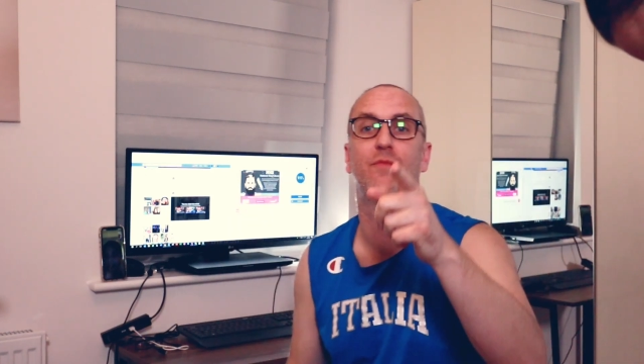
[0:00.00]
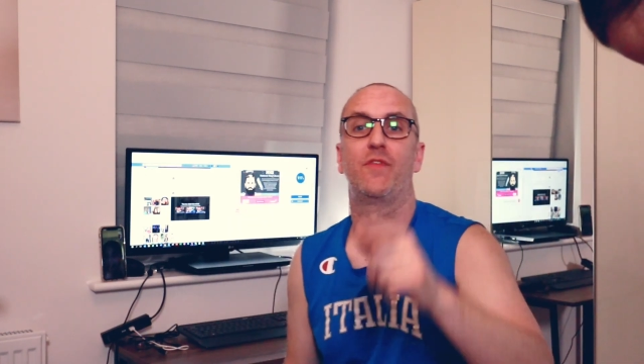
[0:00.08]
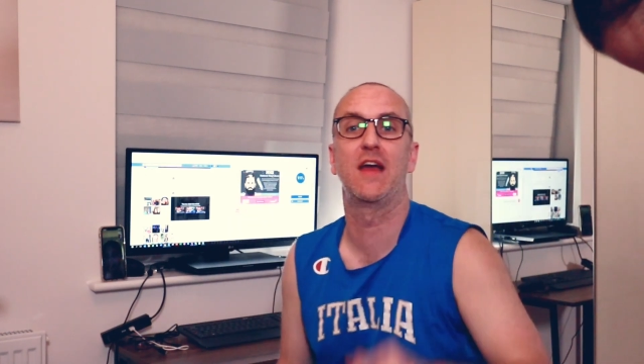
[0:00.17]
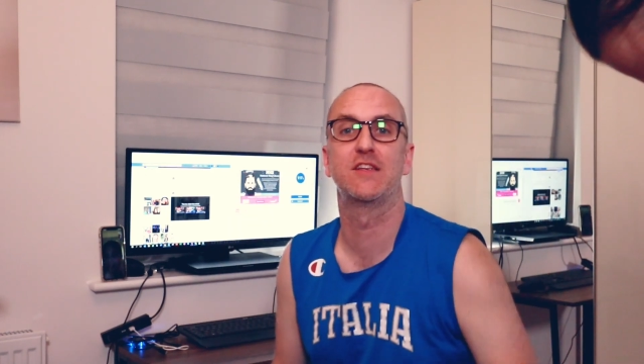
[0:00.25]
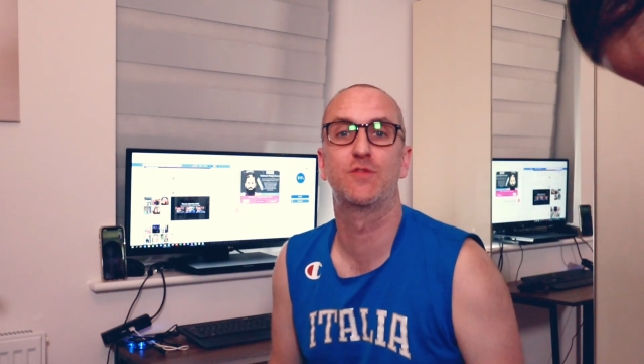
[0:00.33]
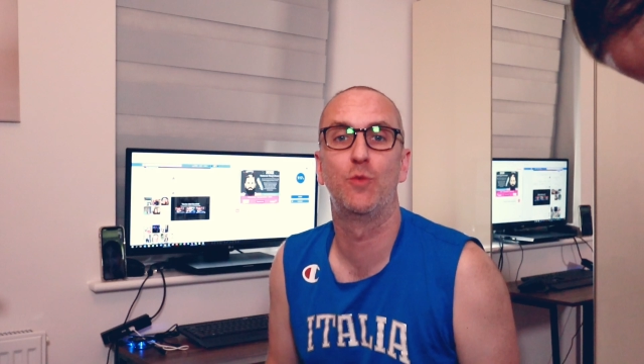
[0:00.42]

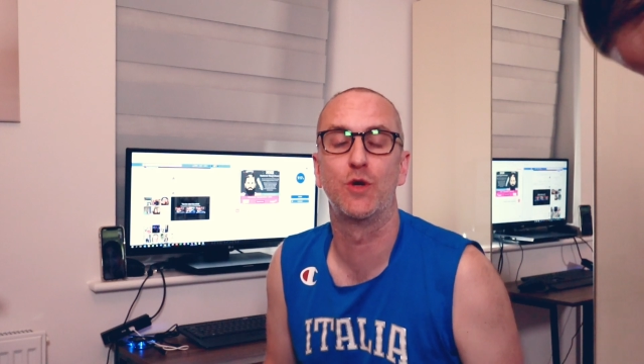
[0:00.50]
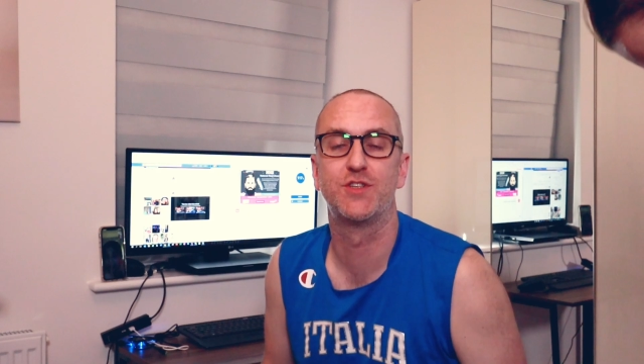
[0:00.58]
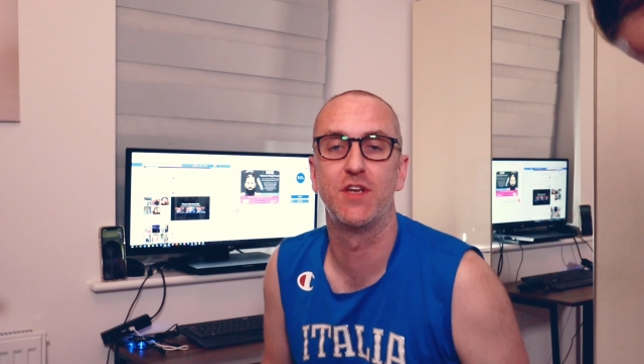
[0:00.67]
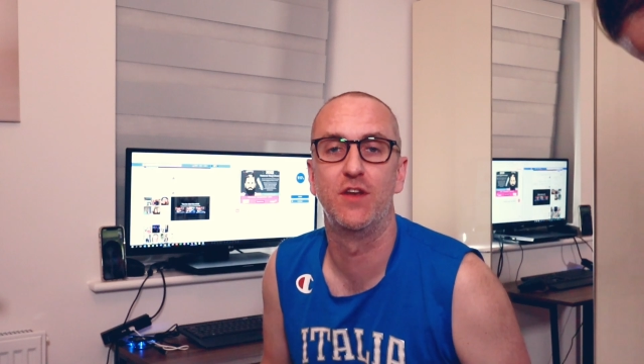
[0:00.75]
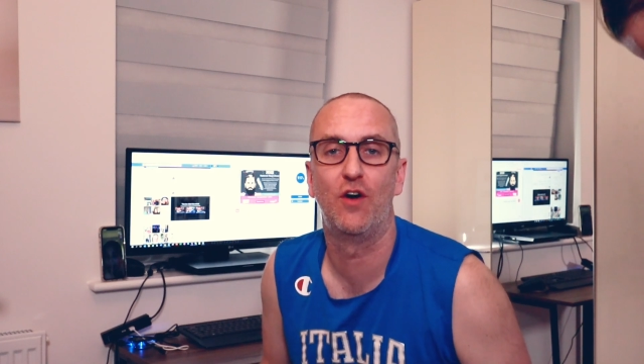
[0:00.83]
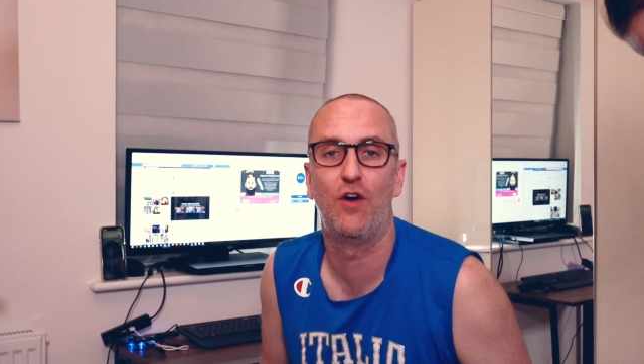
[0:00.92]
Thanks for
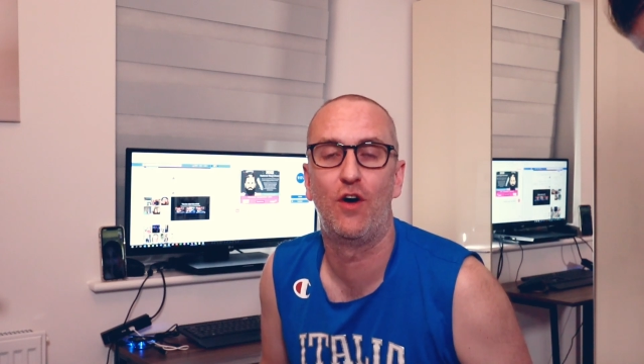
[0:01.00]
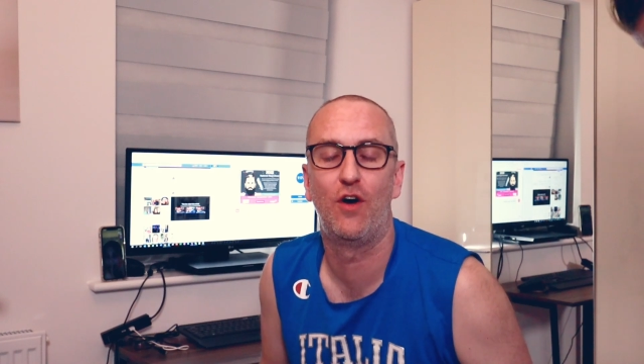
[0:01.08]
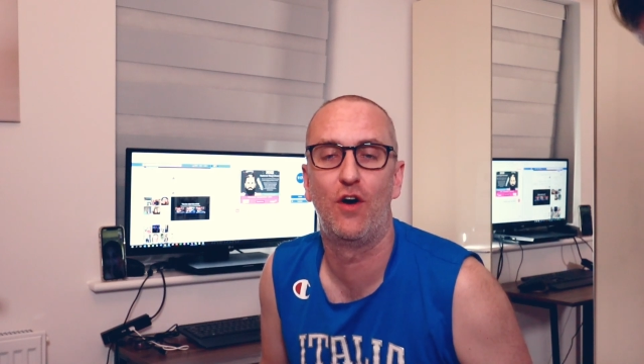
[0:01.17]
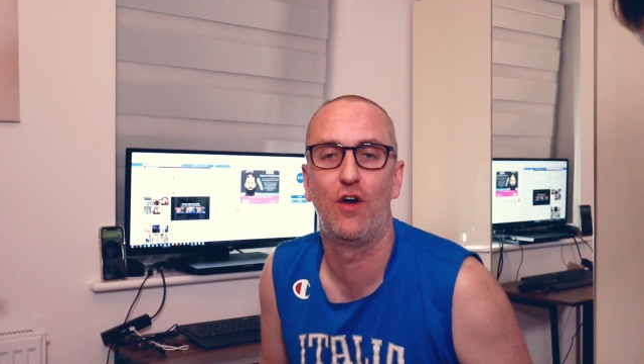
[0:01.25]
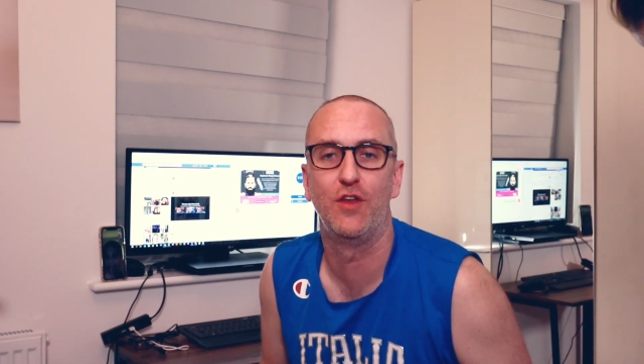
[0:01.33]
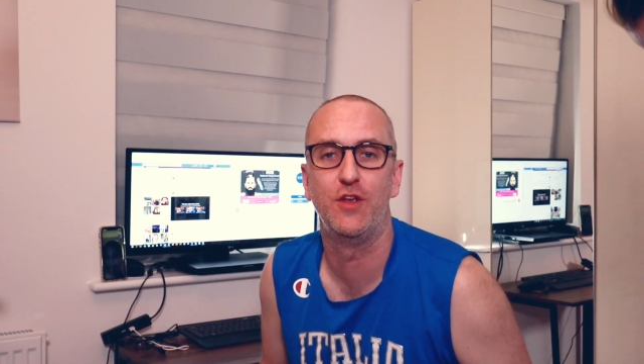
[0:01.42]
watching
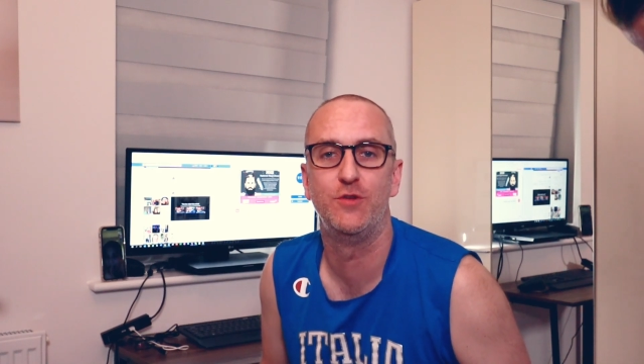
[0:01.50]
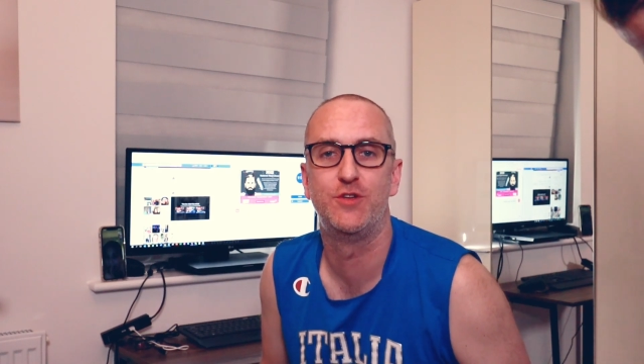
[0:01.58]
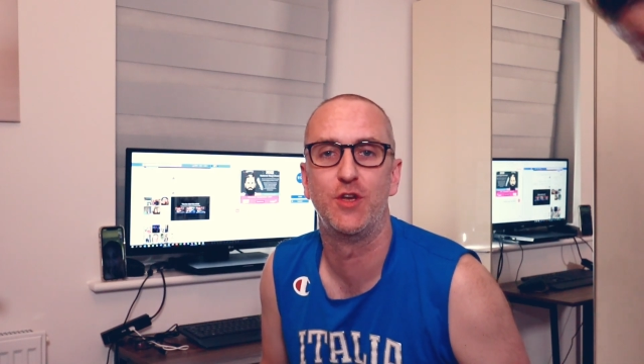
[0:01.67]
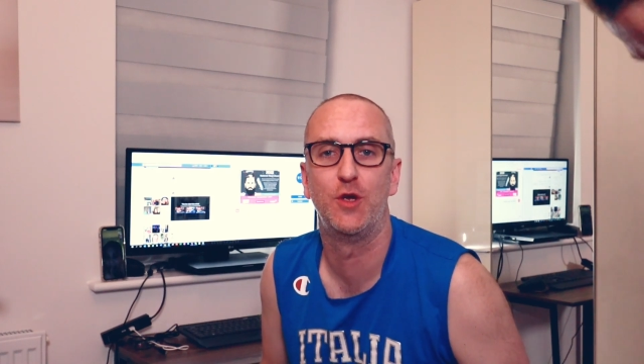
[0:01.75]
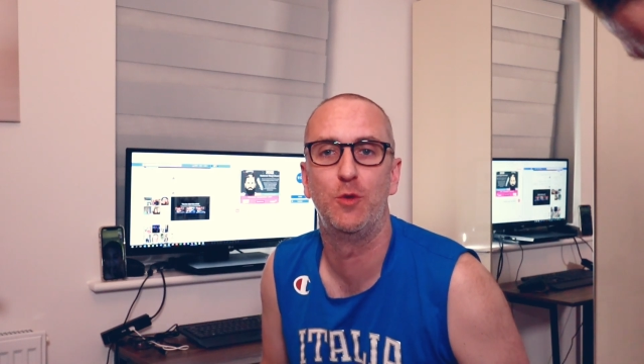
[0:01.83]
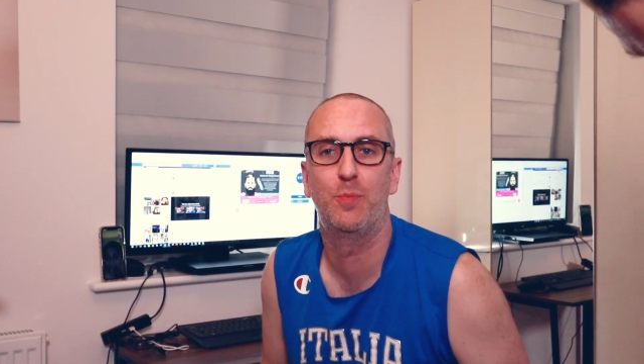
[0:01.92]
on
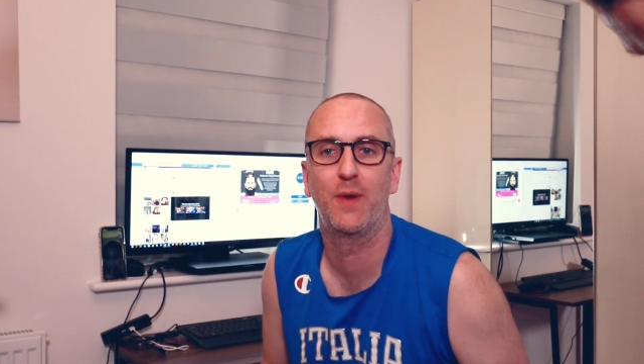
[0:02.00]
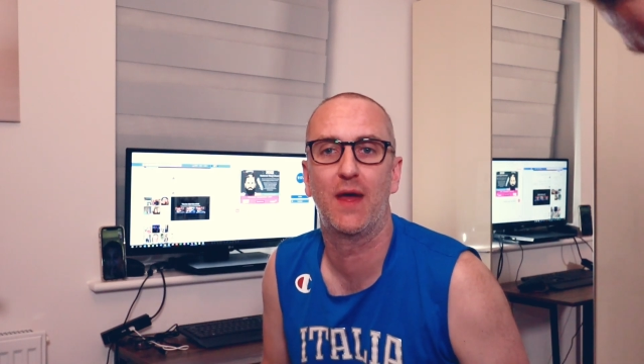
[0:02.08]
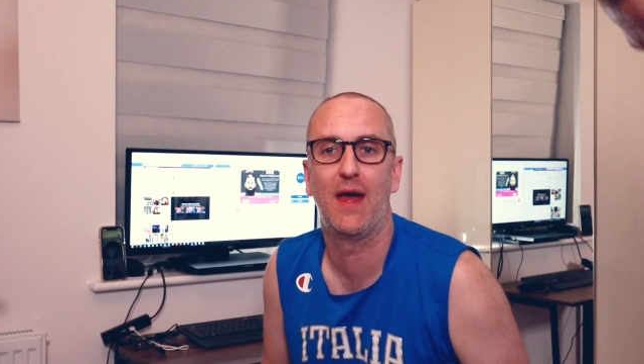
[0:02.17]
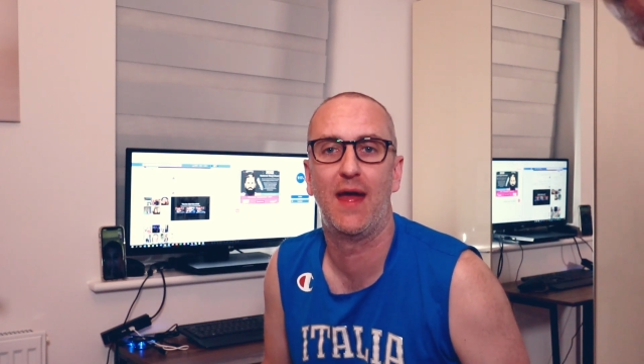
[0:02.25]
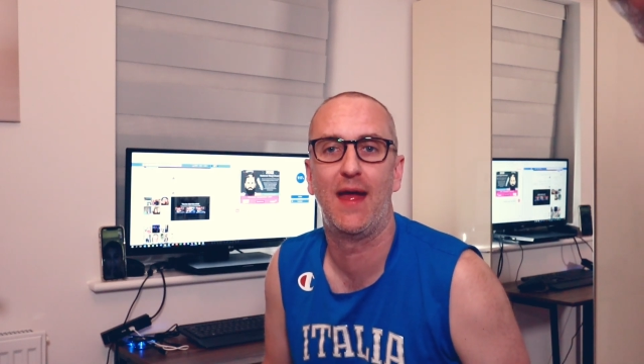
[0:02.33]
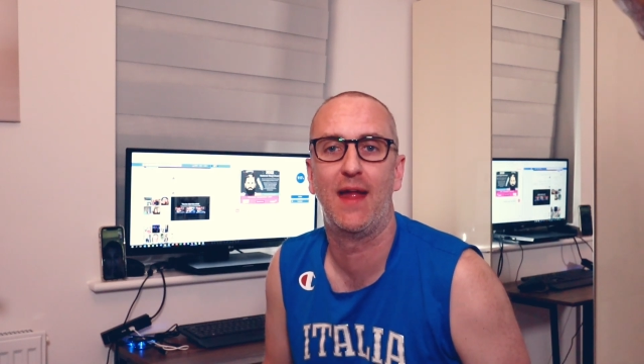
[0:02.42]
YouTube,
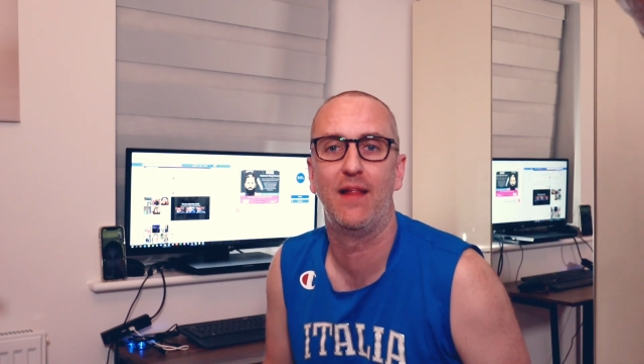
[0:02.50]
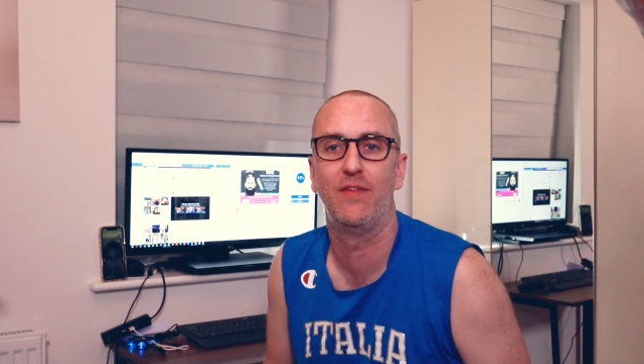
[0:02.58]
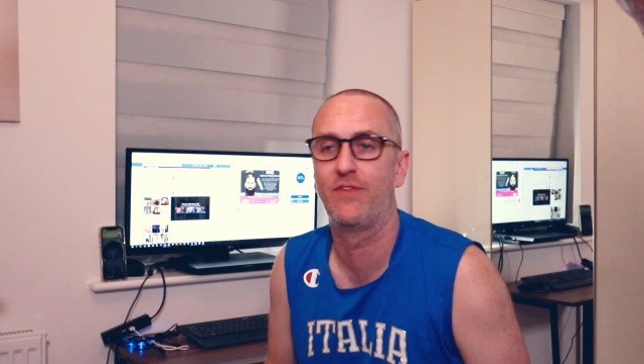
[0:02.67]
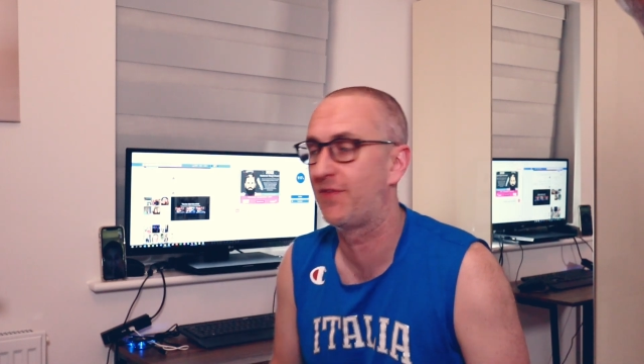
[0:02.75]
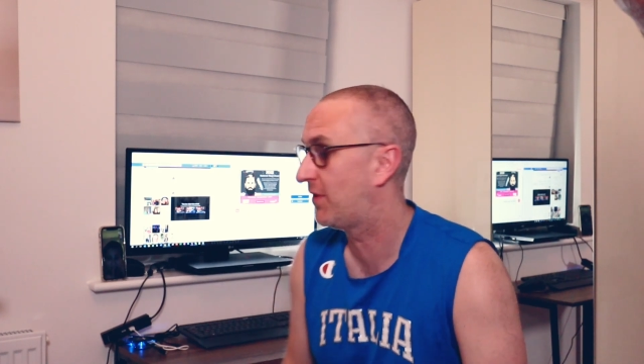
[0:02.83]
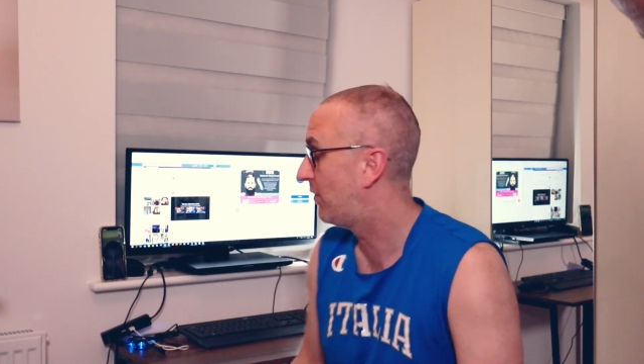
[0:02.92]

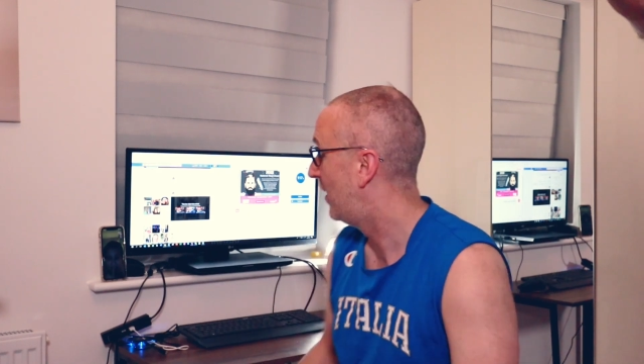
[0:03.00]
and